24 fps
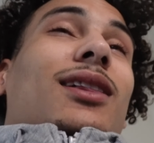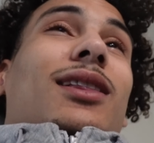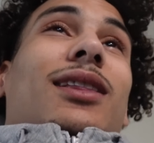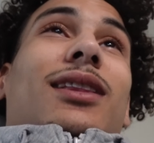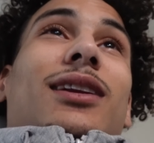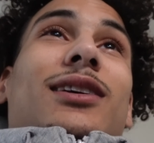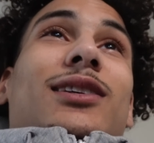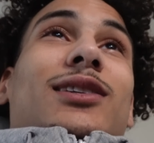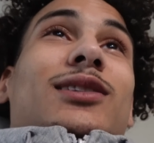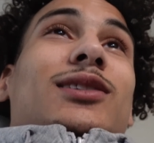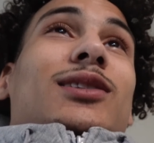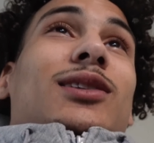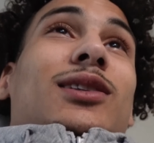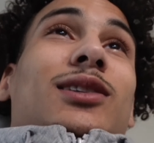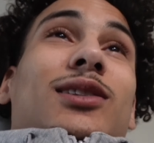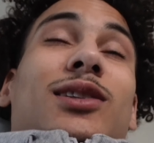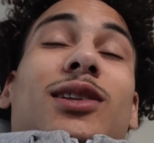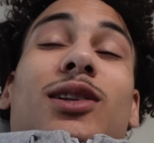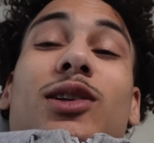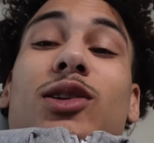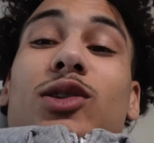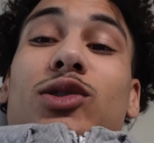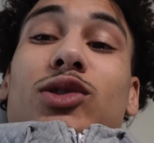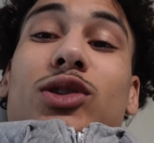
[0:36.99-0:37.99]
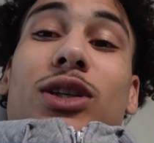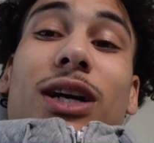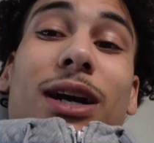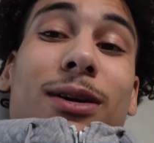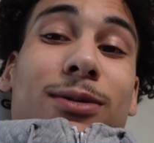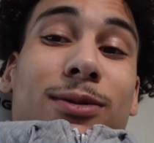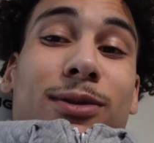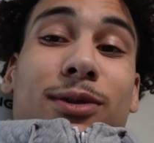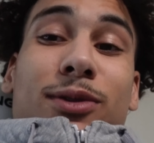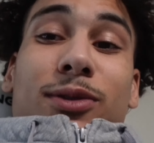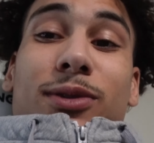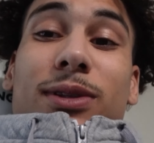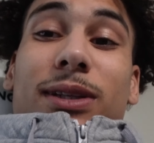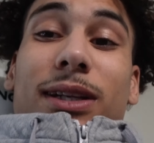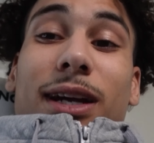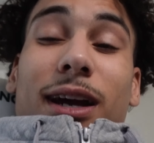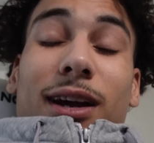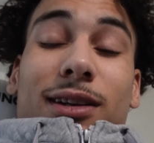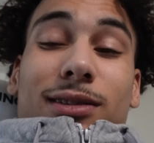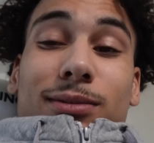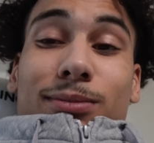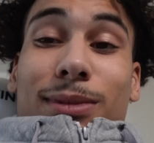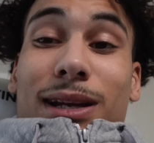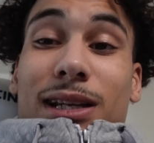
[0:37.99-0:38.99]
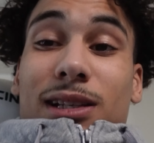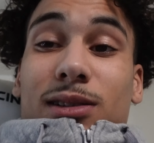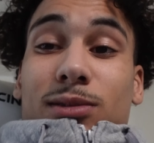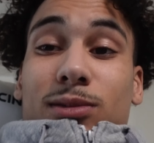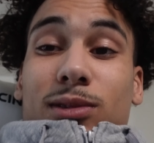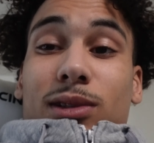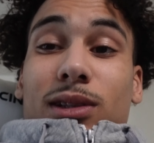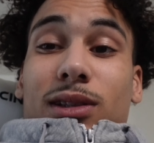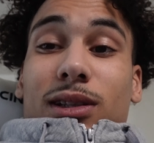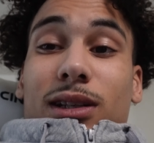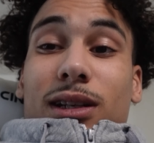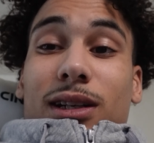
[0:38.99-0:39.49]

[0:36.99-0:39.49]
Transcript: This this little trap story, y'all was messing with the